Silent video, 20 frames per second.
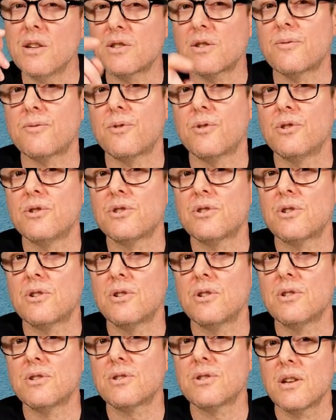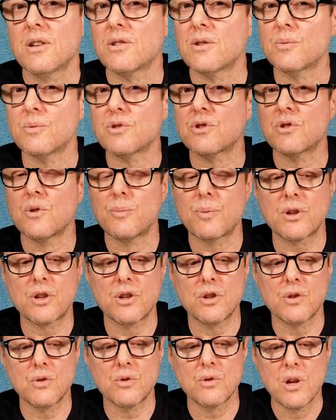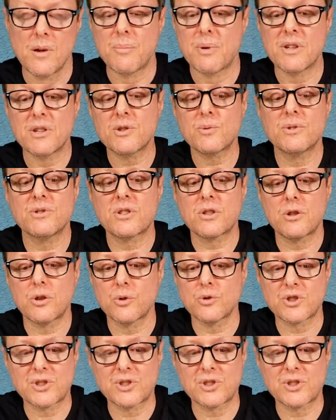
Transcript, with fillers: is the first series because it was super cute, but this one's a close